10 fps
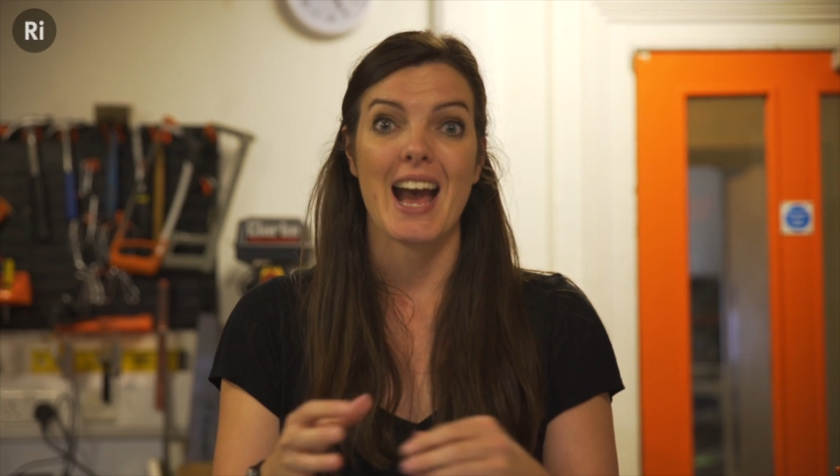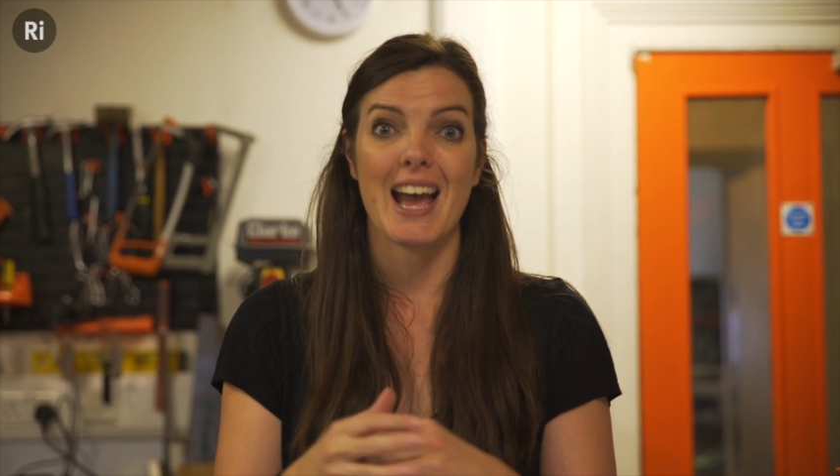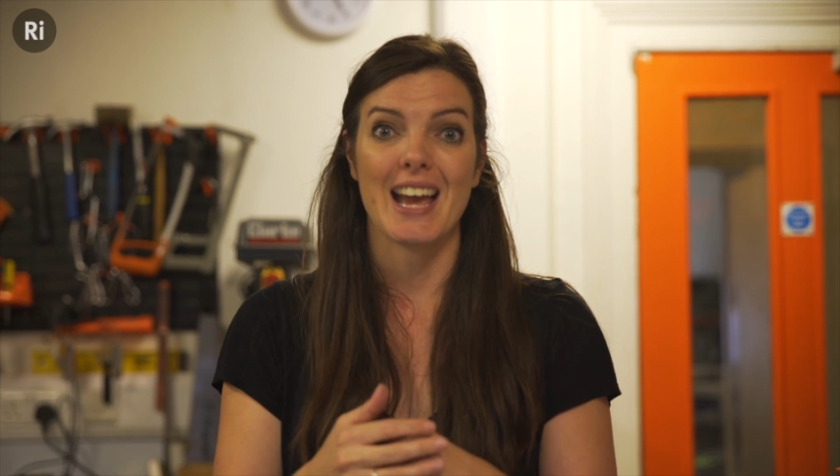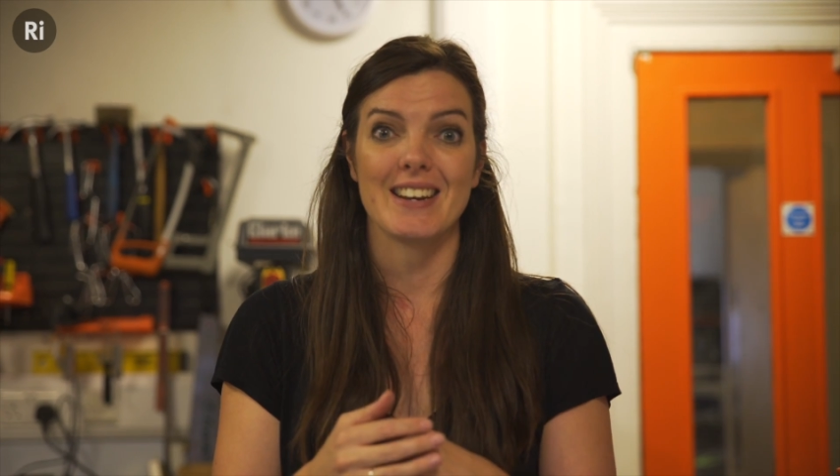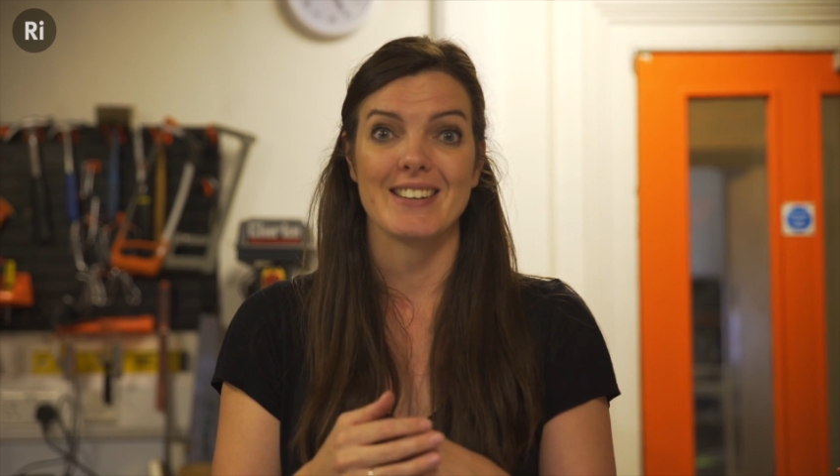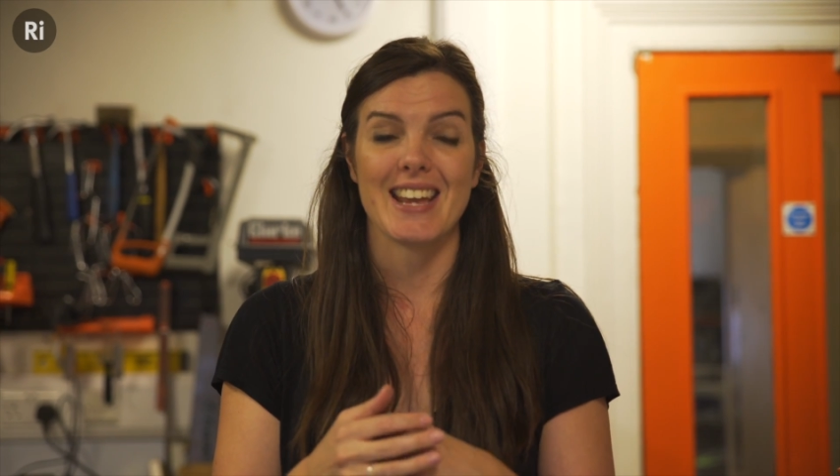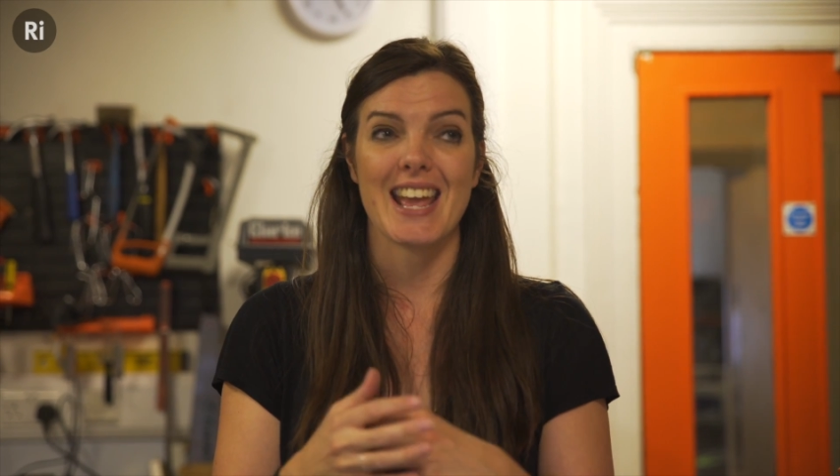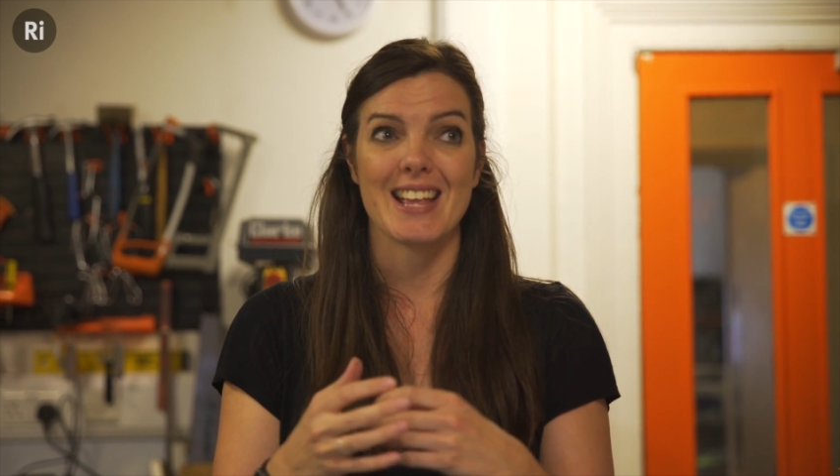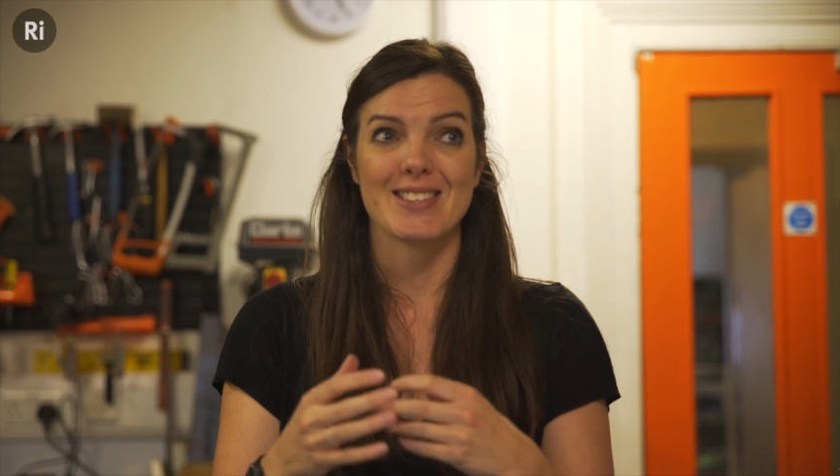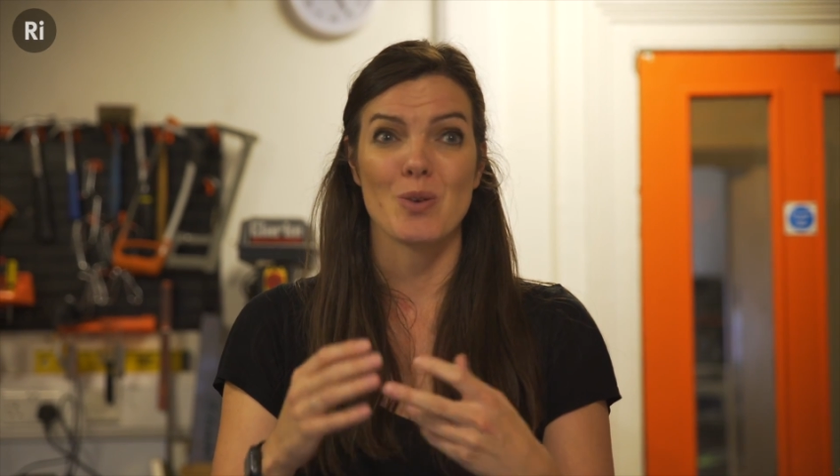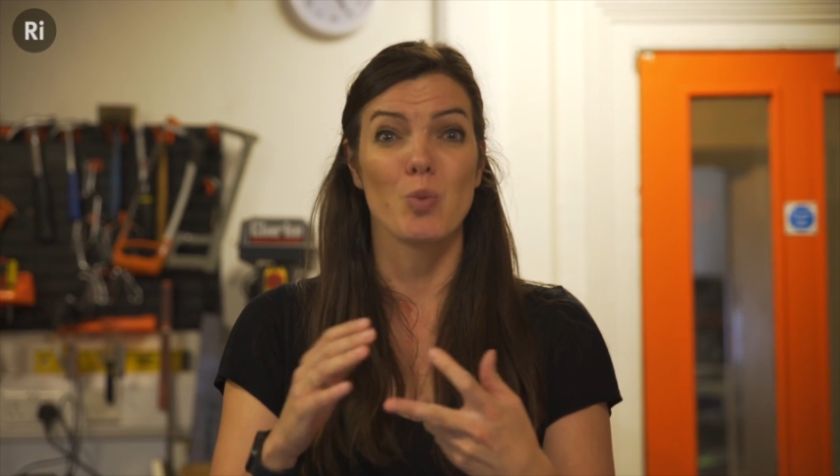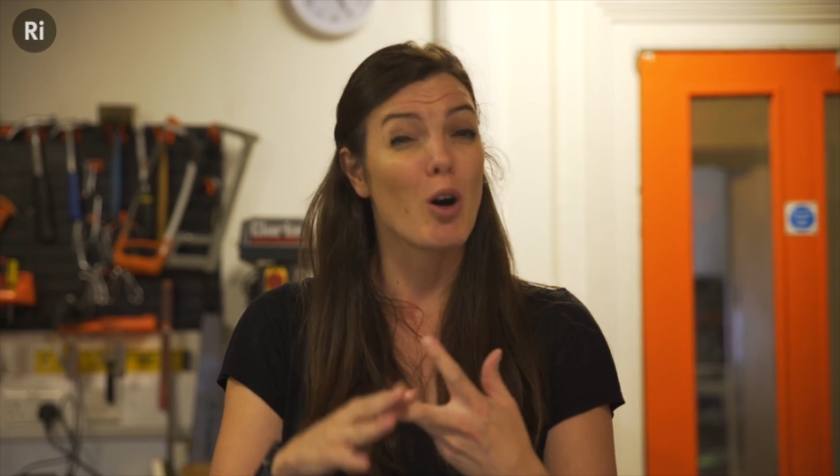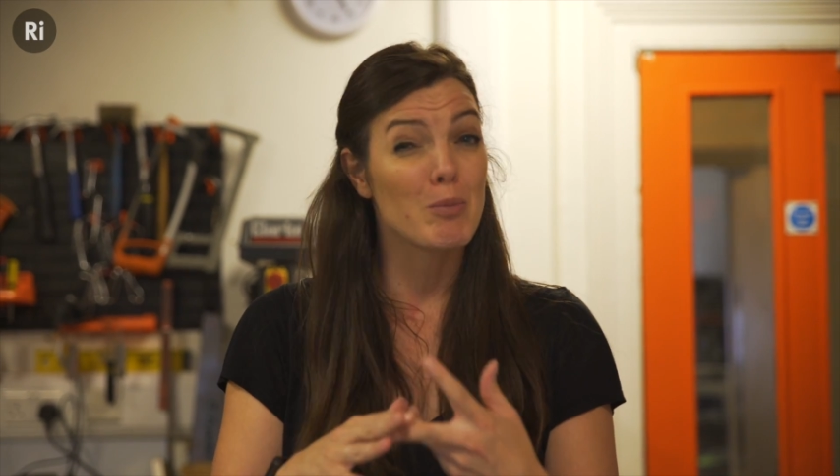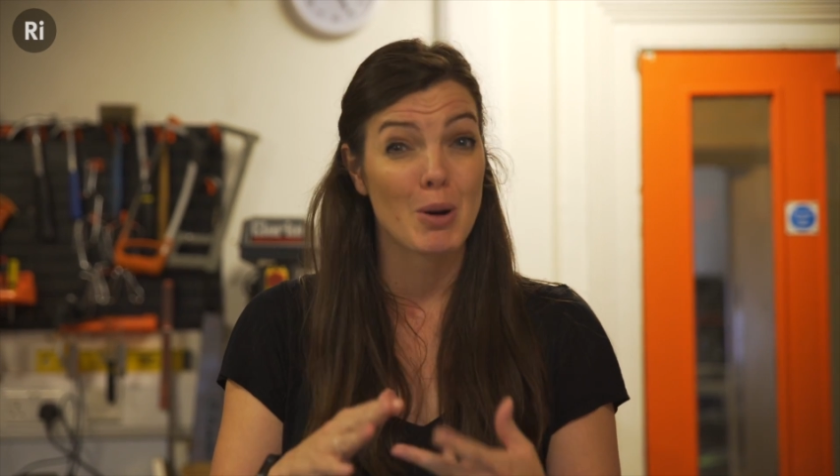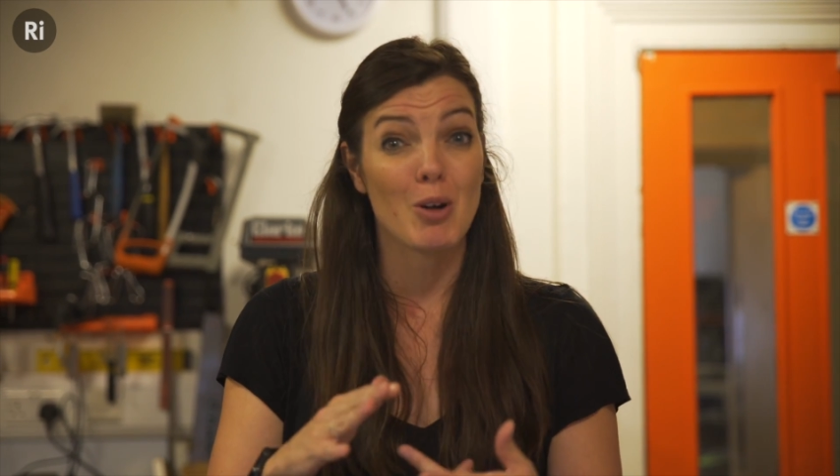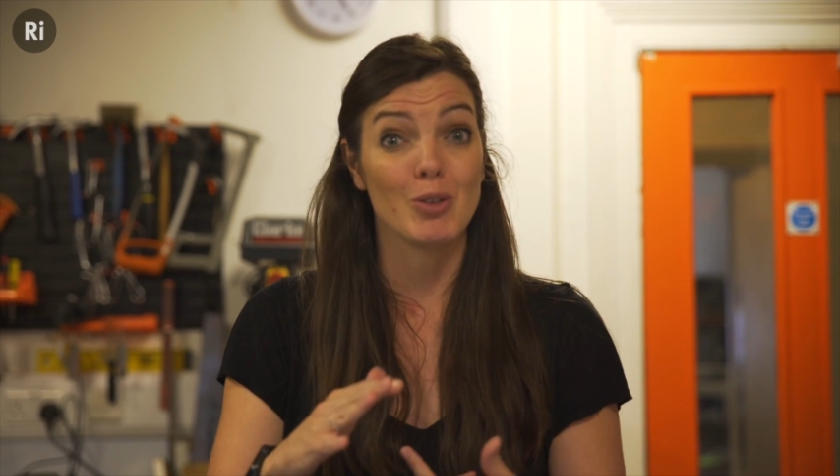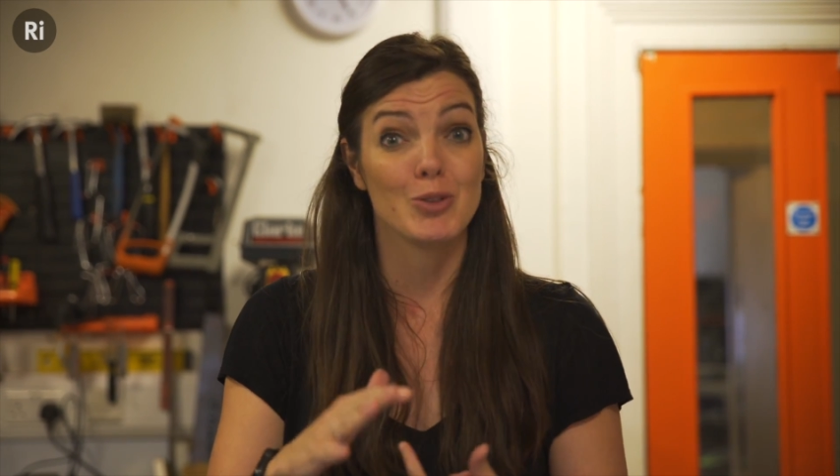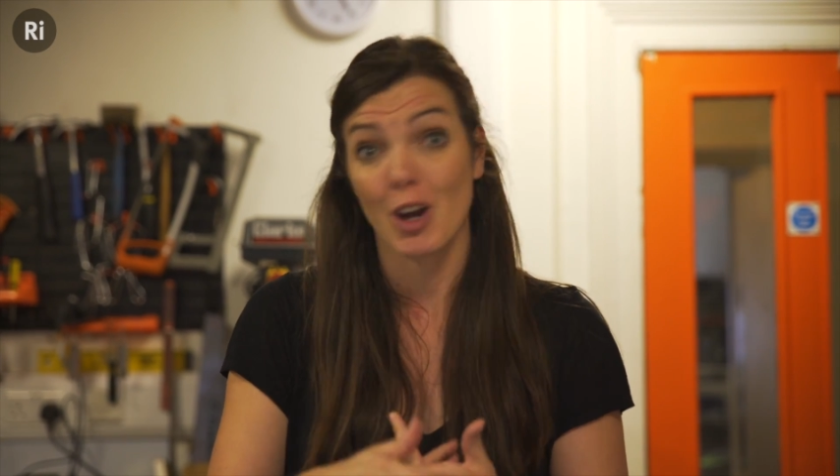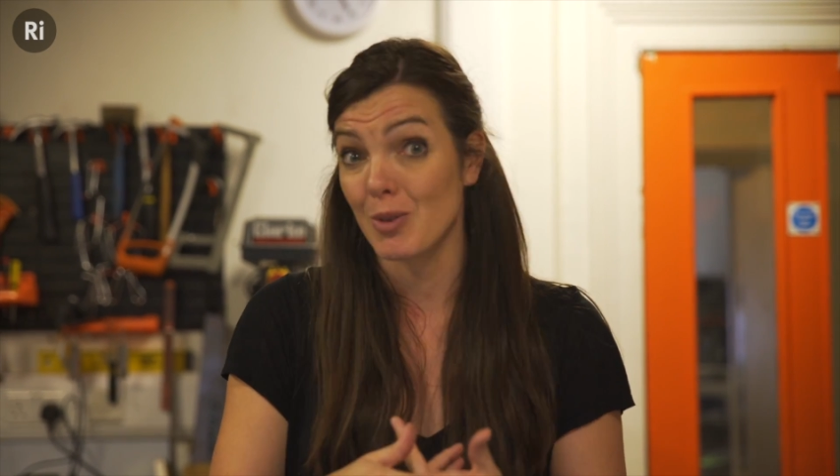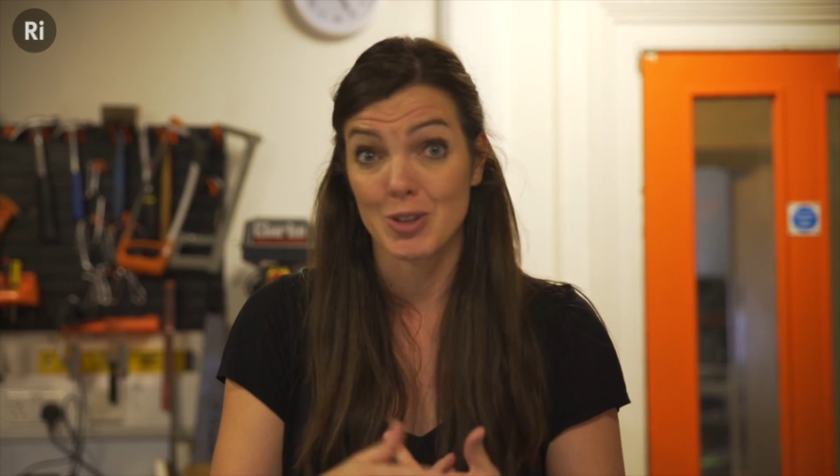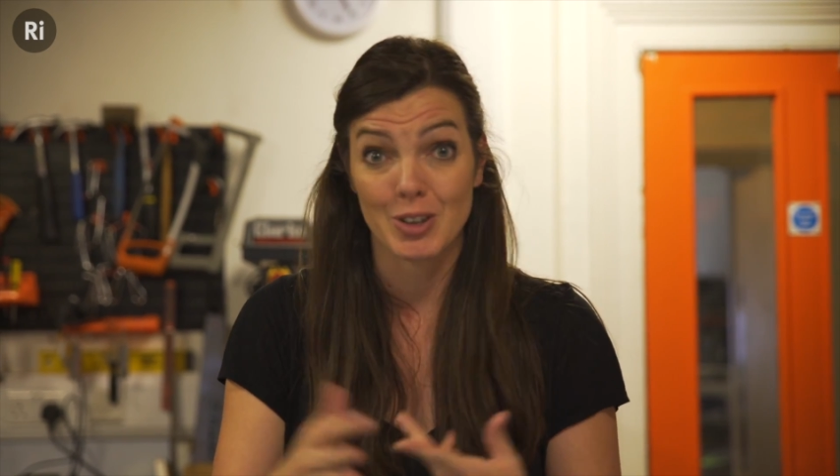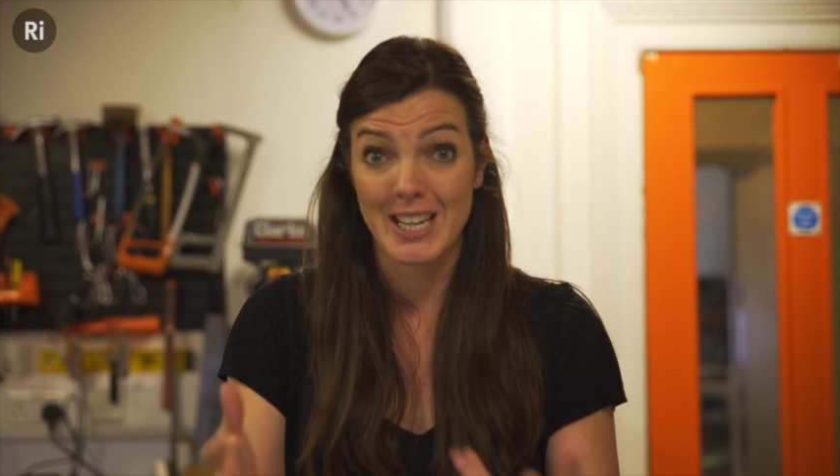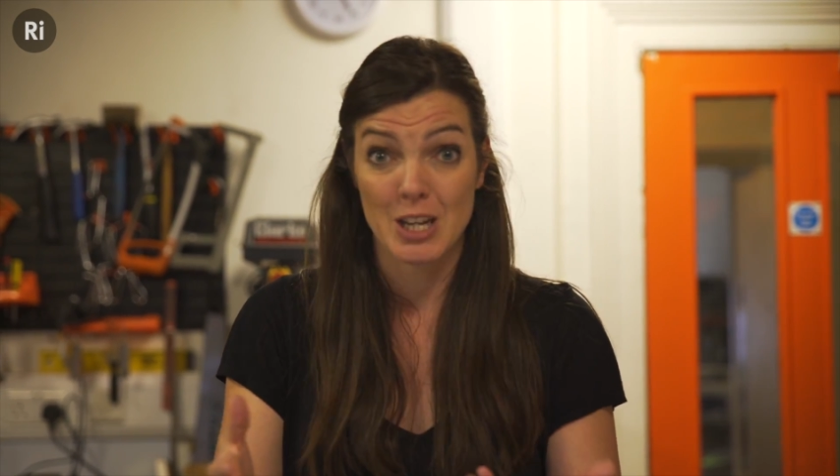and it's the one bowl total